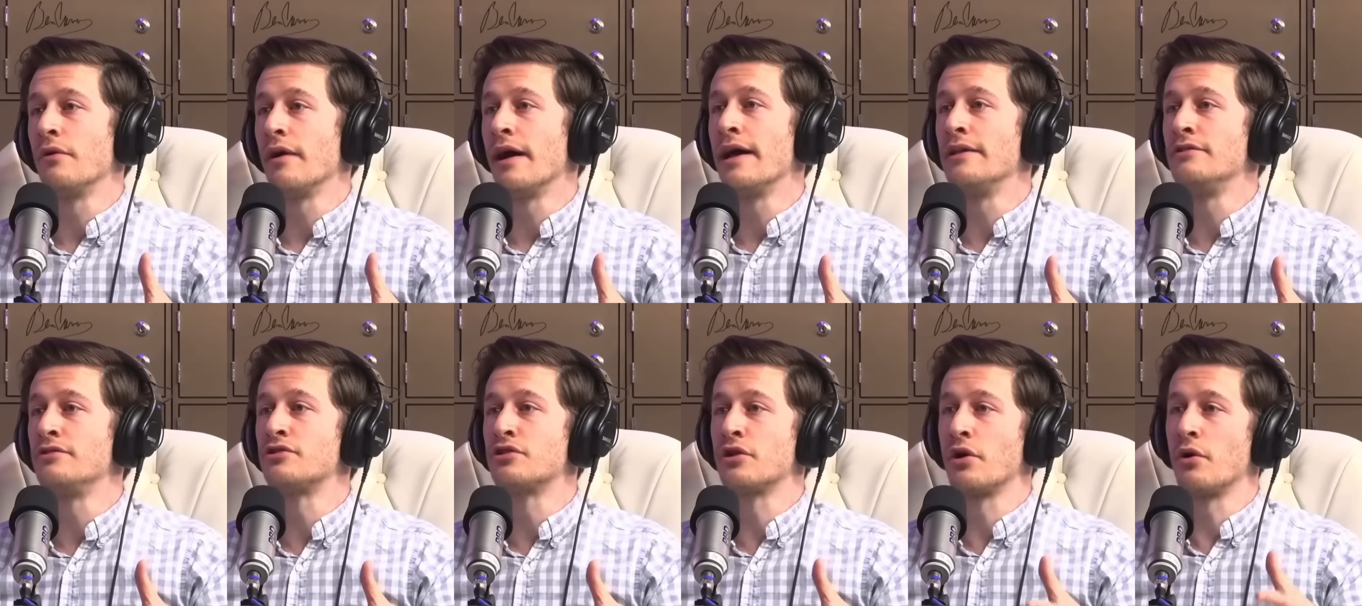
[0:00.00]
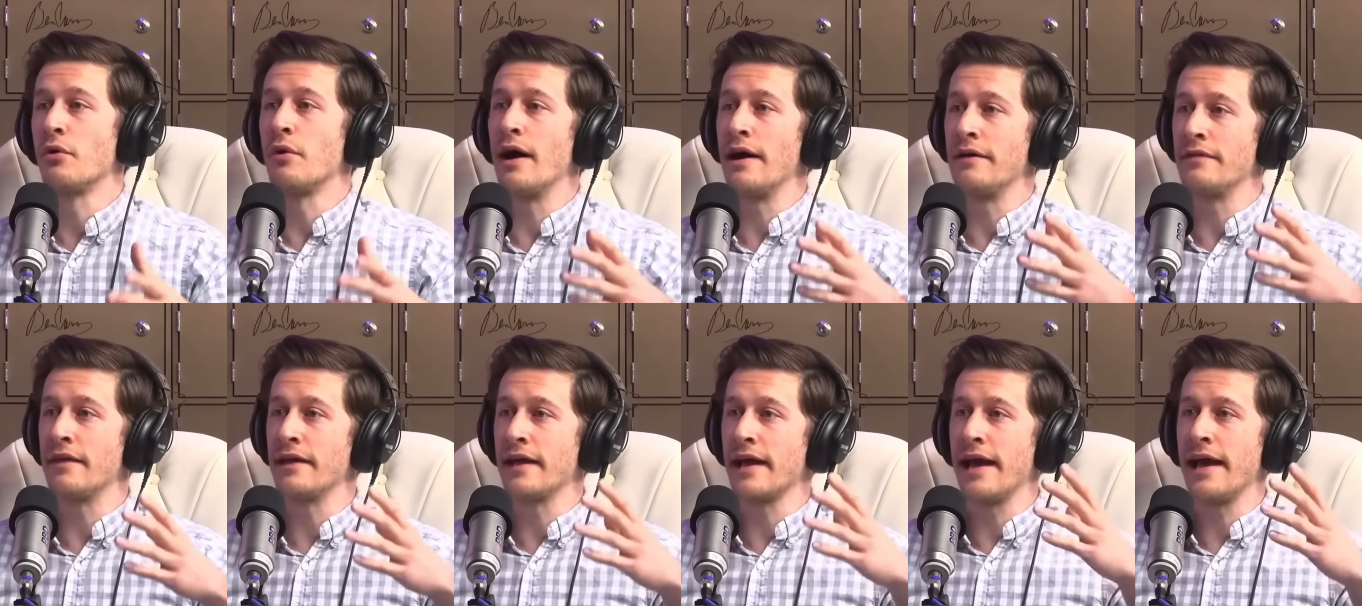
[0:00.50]
And so I
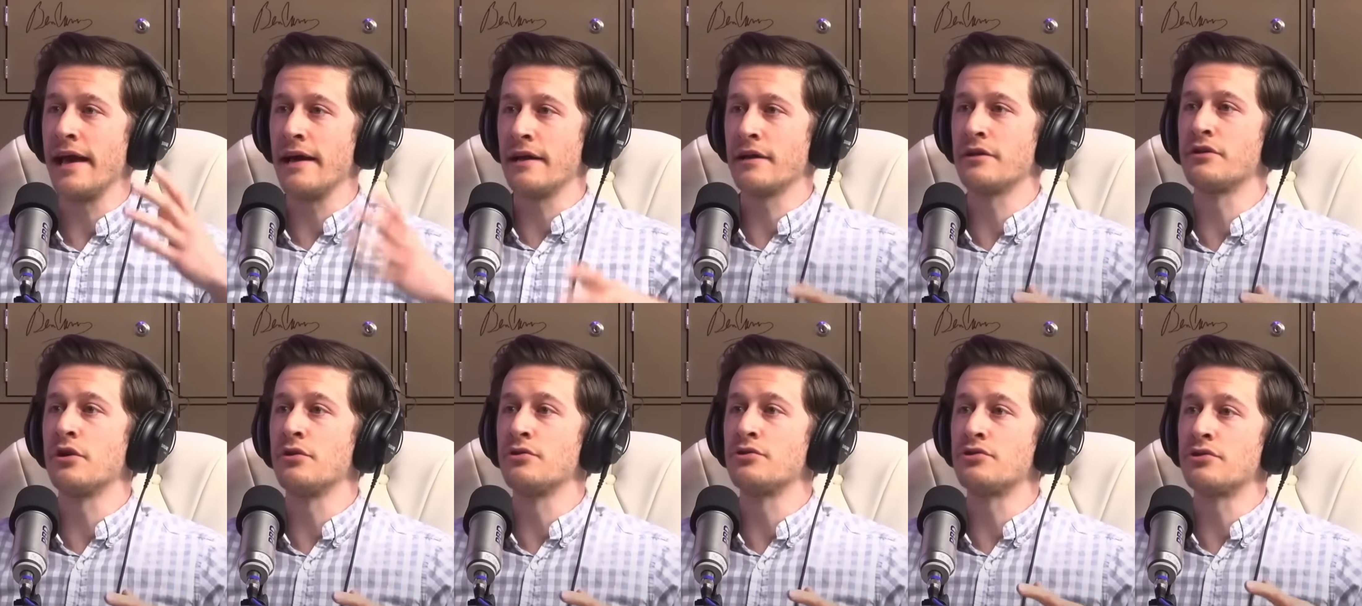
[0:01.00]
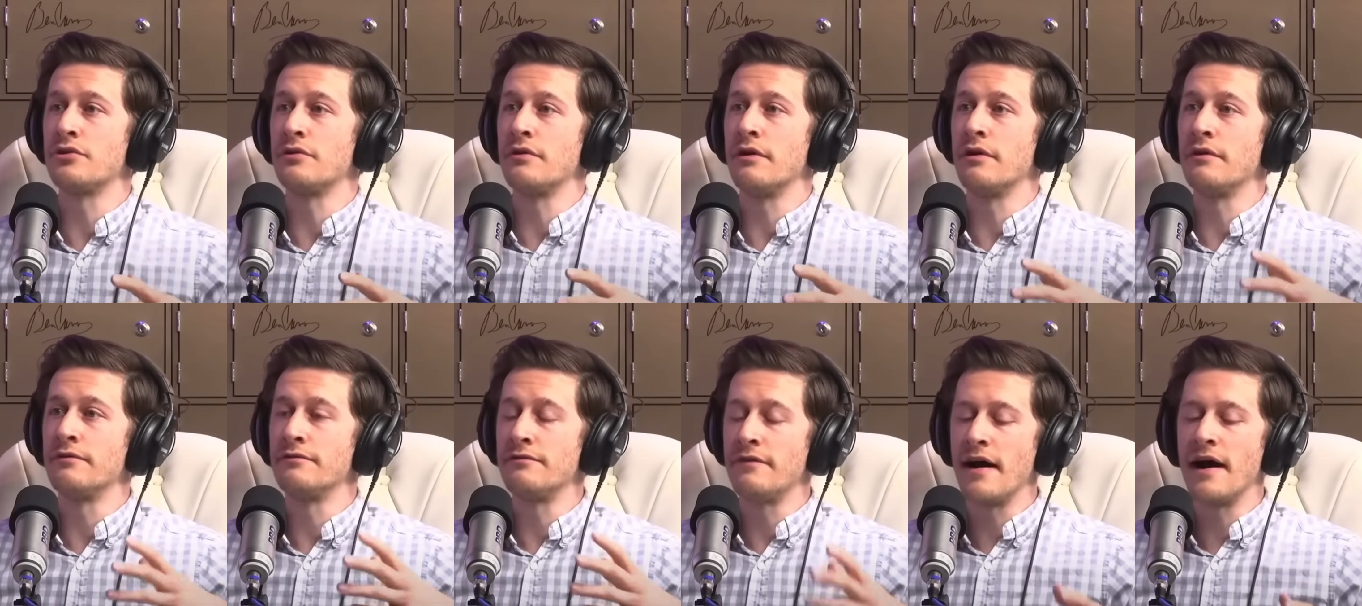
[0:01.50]
think anecdotes are
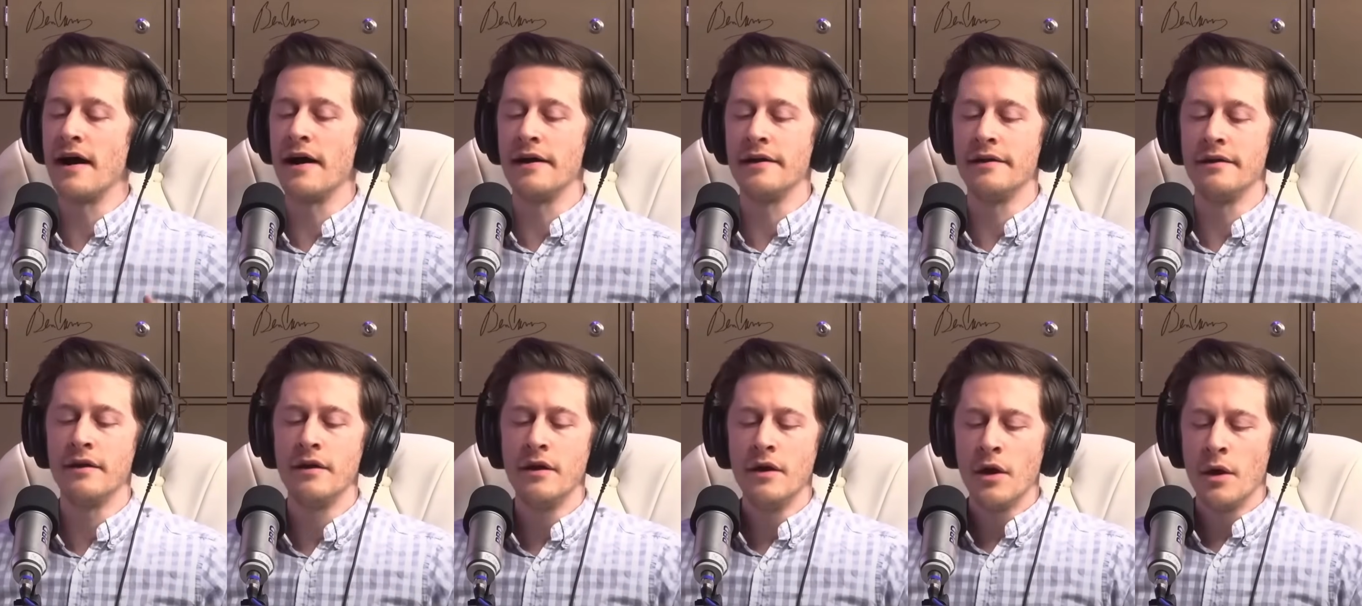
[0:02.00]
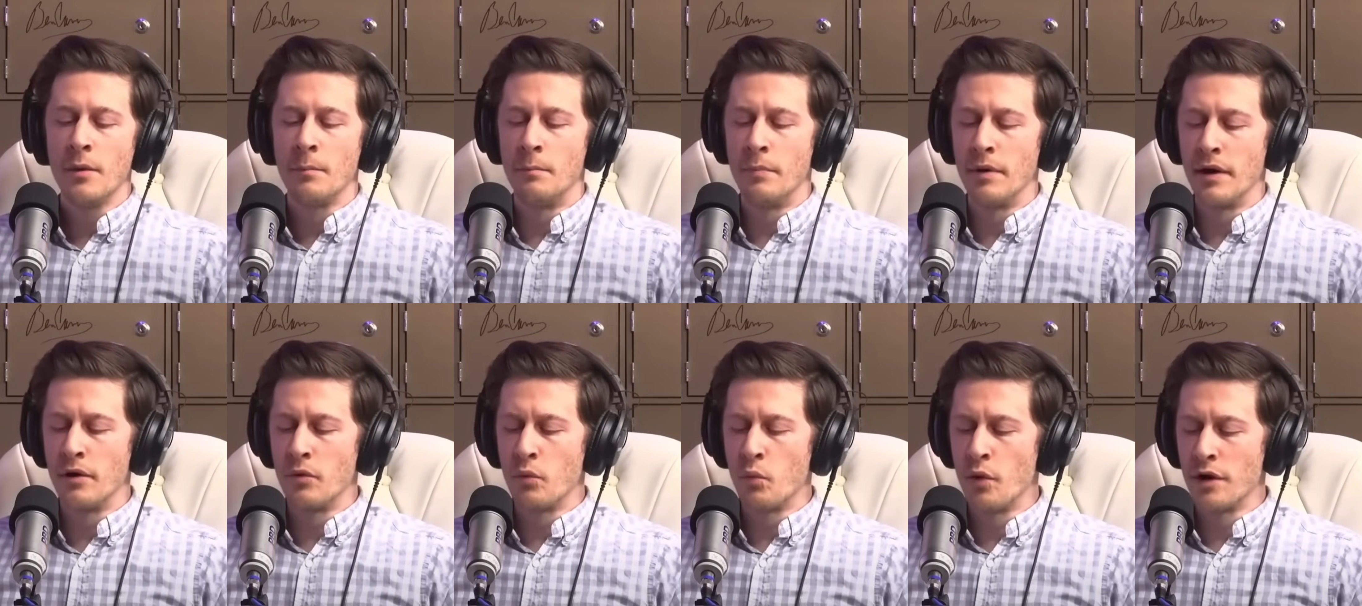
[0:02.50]
fine,
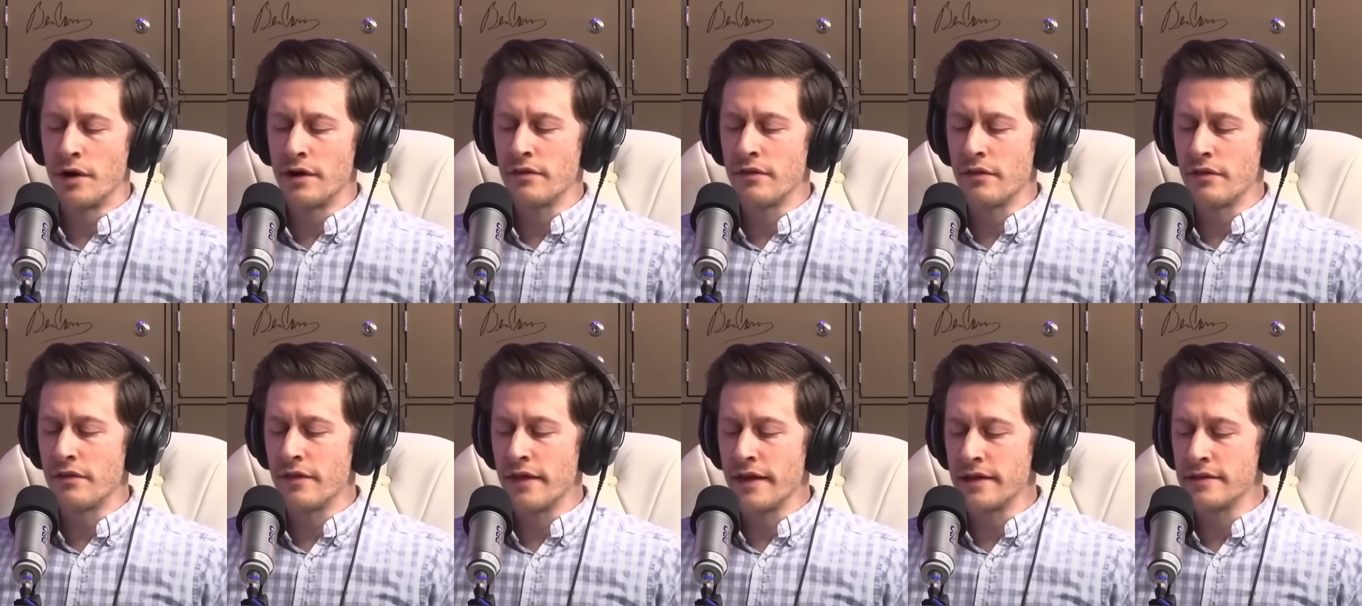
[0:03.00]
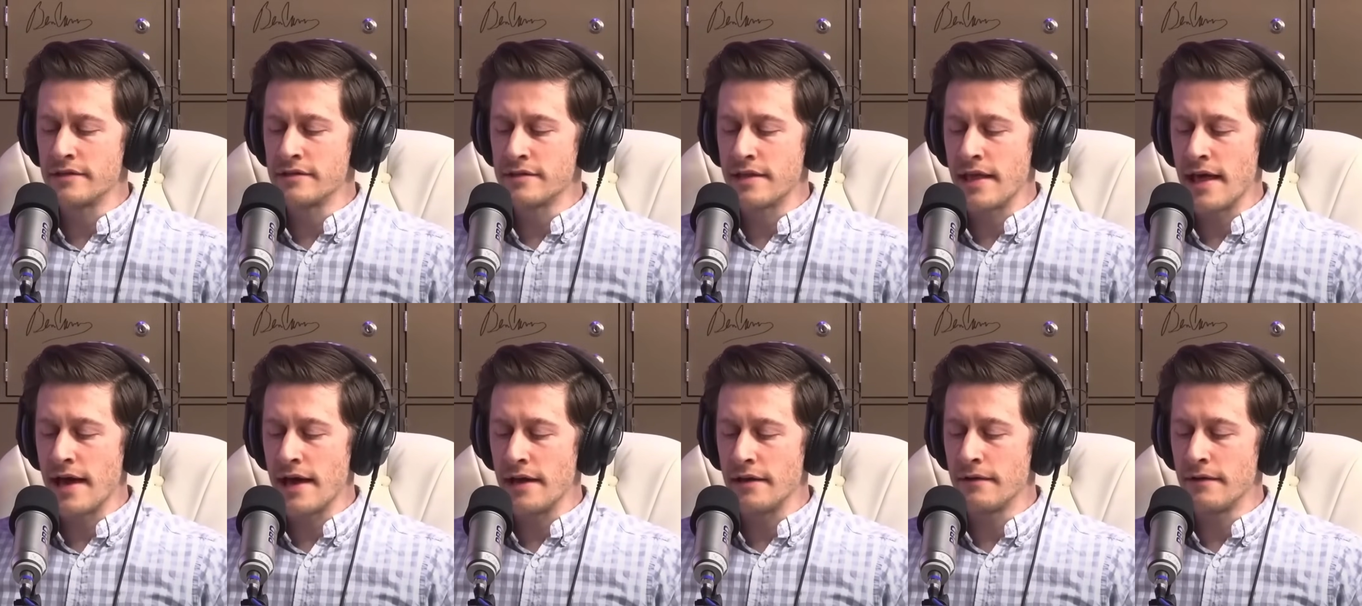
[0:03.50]
but one of the things
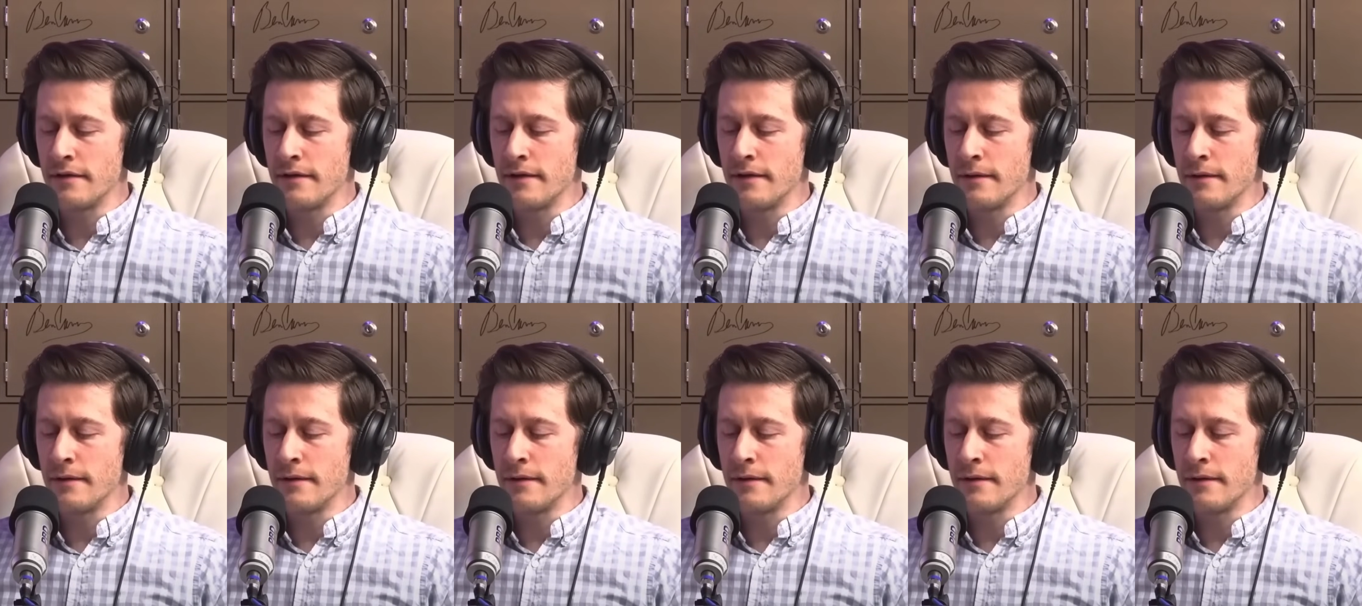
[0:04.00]
that